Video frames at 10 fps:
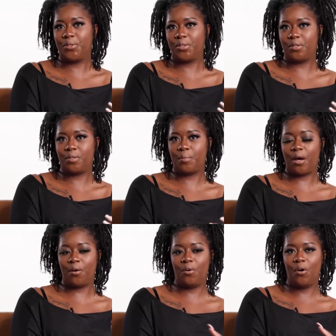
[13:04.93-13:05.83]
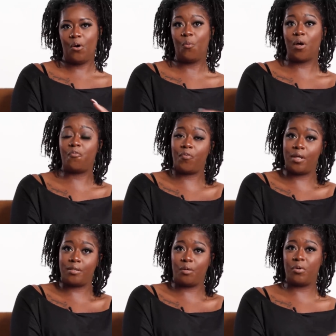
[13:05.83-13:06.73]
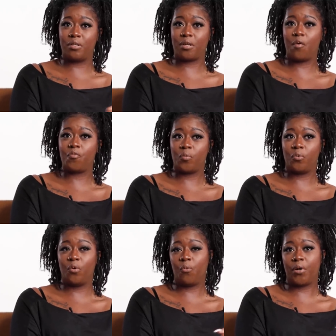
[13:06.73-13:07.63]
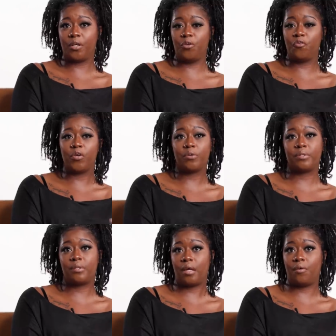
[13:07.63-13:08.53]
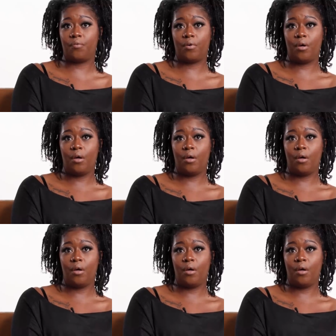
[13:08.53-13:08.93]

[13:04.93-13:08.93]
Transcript: It's just about what fits and what's comfortable and where you feel safe.